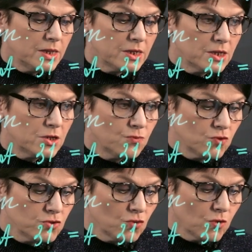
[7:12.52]
And
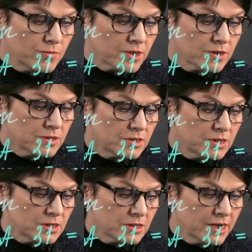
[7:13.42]
it's number
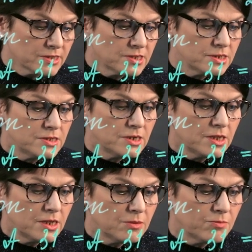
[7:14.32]
13 and mass
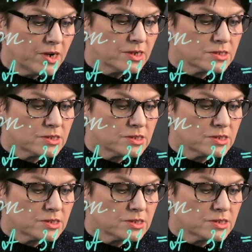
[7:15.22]
27.